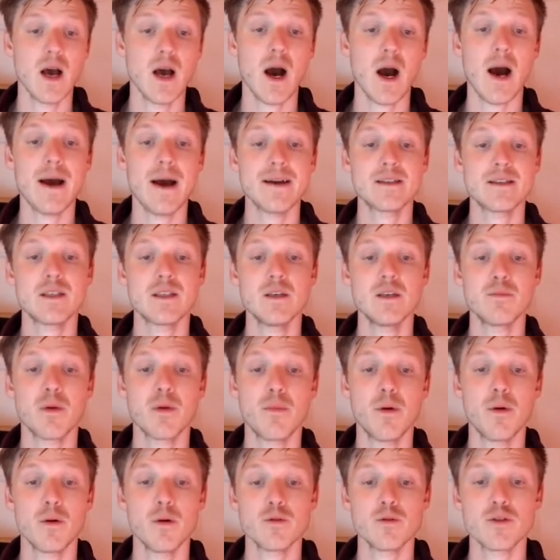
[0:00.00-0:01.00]
IIT
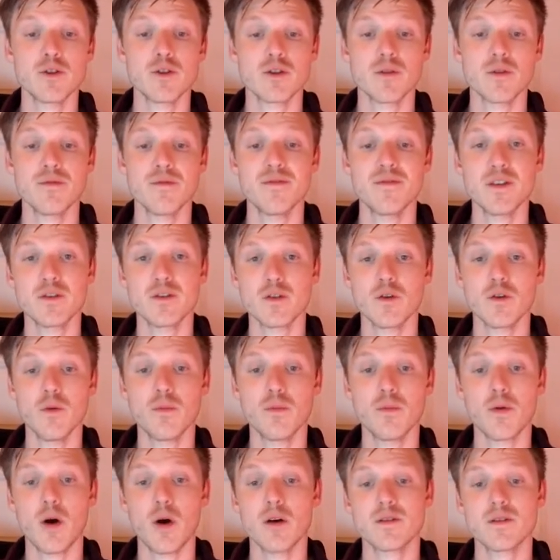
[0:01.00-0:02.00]
proposes some physical
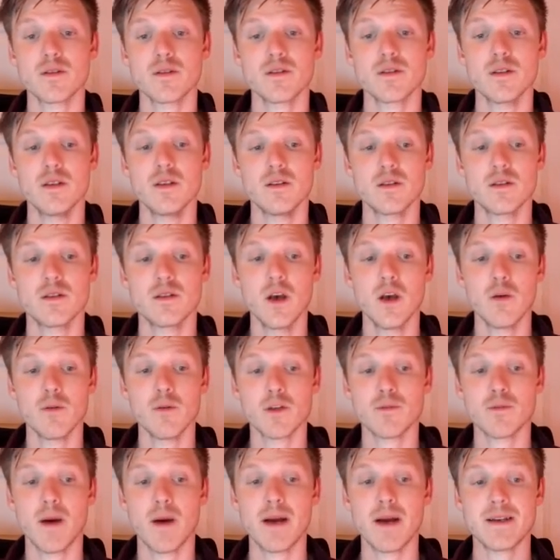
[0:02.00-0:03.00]
processes which
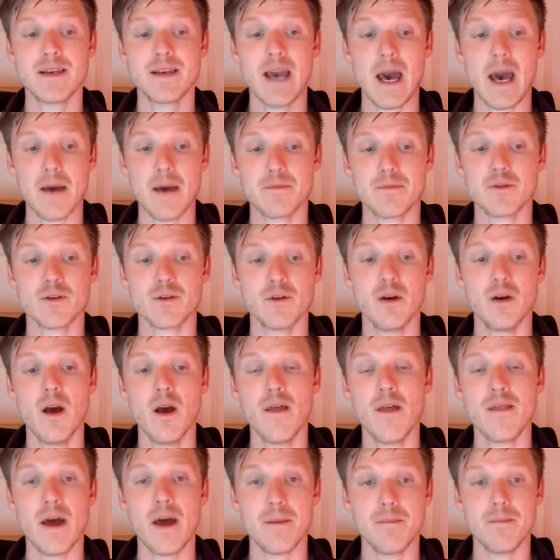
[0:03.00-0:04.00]
might capture
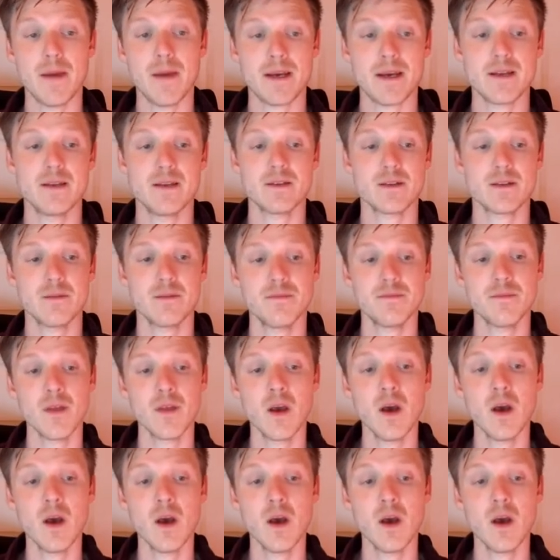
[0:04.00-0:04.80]
that mechanism.